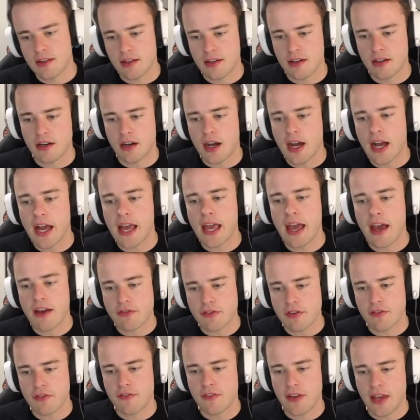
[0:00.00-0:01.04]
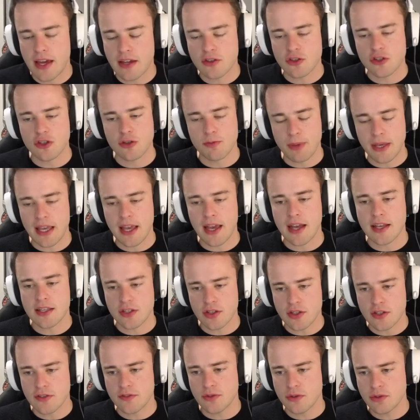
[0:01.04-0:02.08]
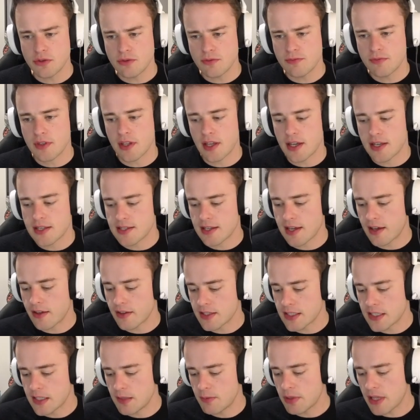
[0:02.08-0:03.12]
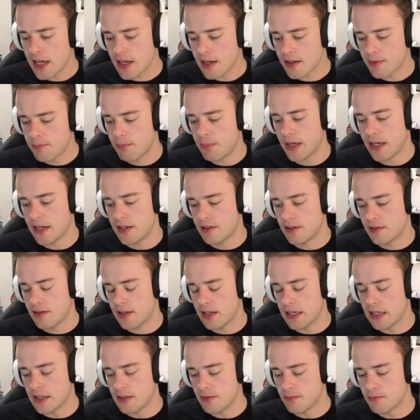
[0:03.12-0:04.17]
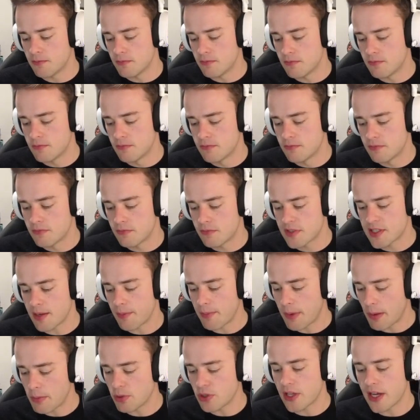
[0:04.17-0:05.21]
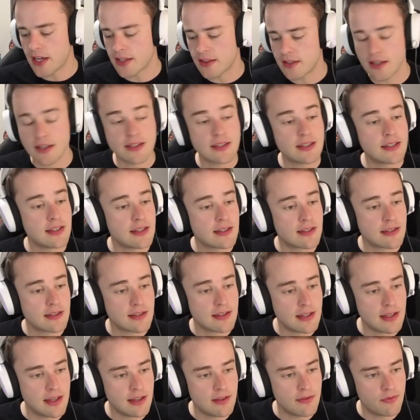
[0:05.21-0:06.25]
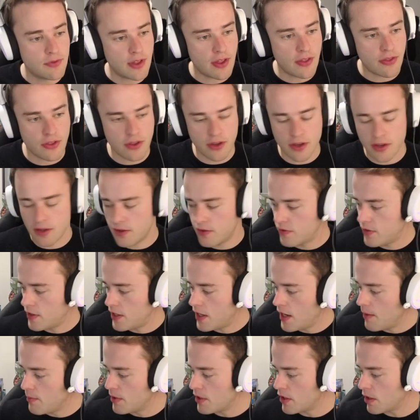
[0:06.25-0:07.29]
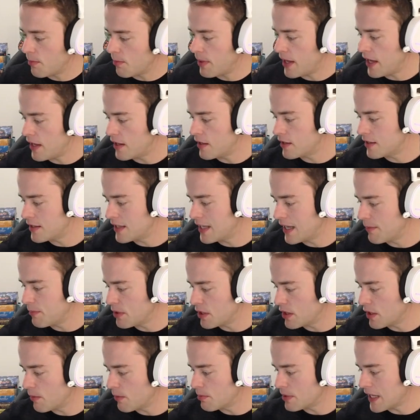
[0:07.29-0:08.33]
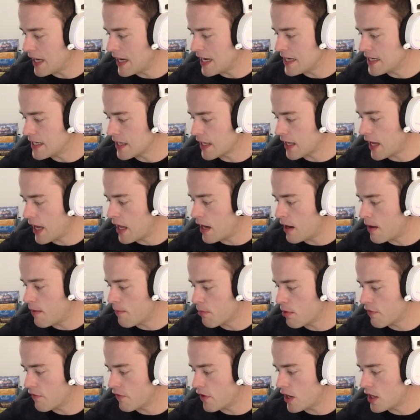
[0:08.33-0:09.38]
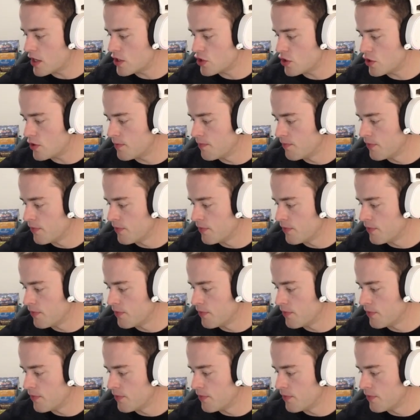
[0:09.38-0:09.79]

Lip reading: I haven't found to be as useful as the Galaxy Black, but some people like the consistency that the Nebula Blade can provide you.